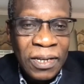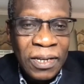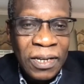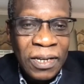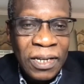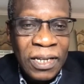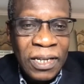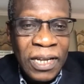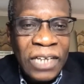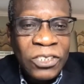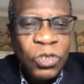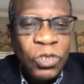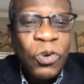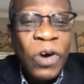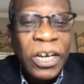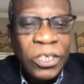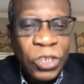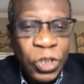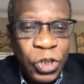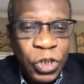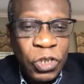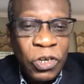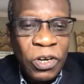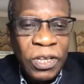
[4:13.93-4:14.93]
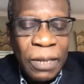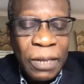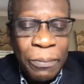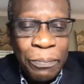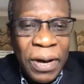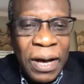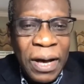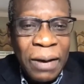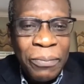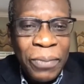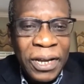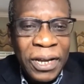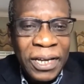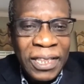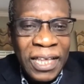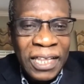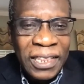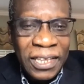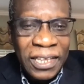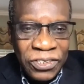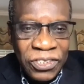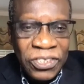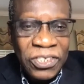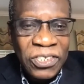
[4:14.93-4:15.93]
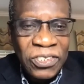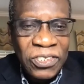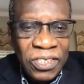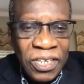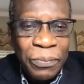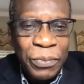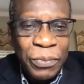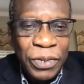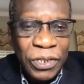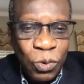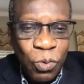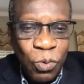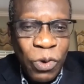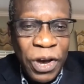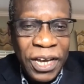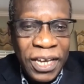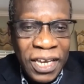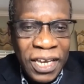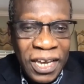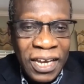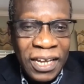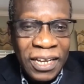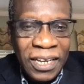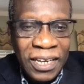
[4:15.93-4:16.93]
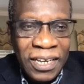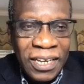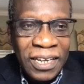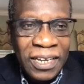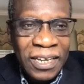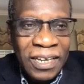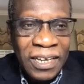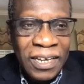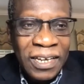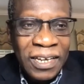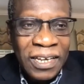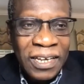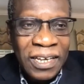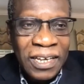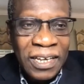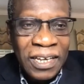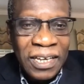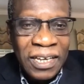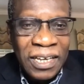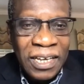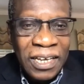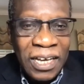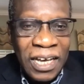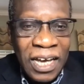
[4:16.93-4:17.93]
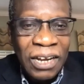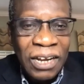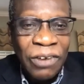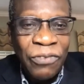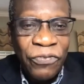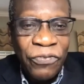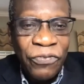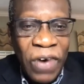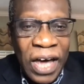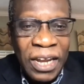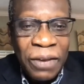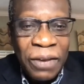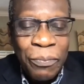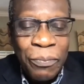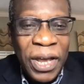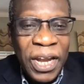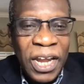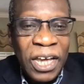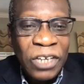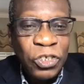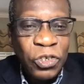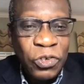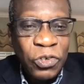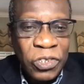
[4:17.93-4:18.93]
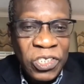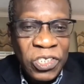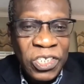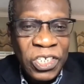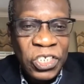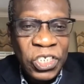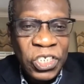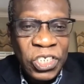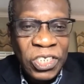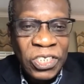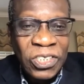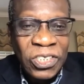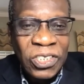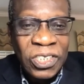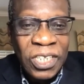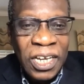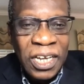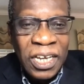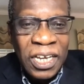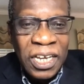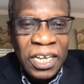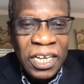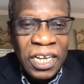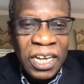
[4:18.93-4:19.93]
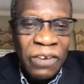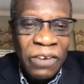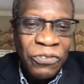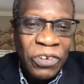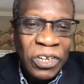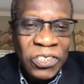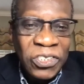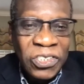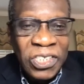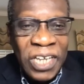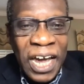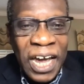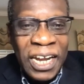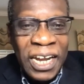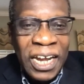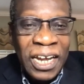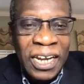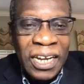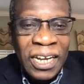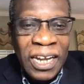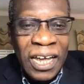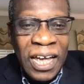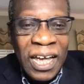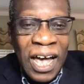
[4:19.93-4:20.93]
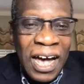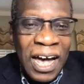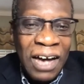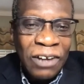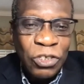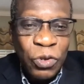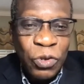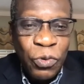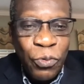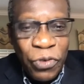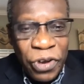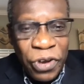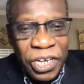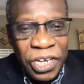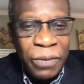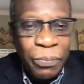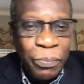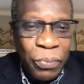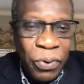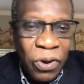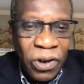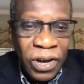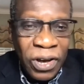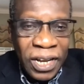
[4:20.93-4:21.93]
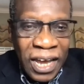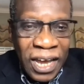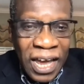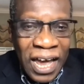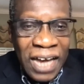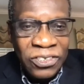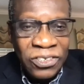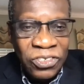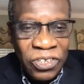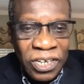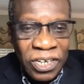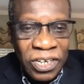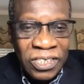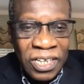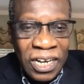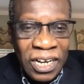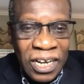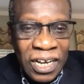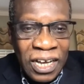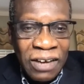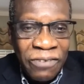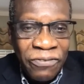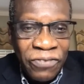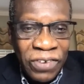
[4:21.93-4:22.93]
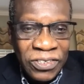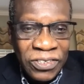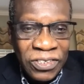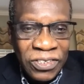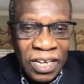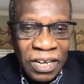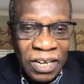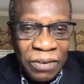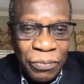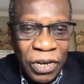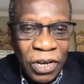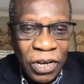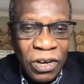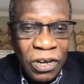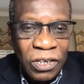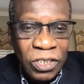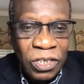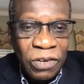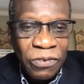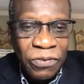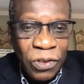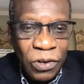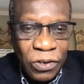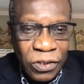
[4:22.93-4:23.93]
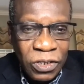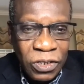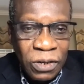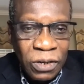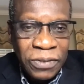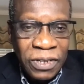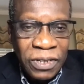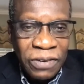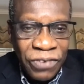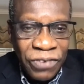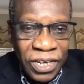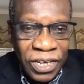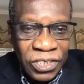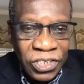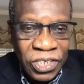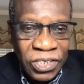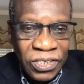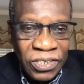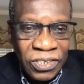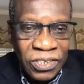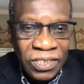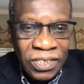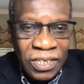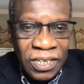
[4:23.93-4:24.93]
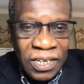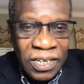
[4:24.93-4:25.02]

That's to assure the public that the system is working. And in fact, in many jurisdictions, they've decided how to redeploy the AstraZeneca vaccine because of those observations.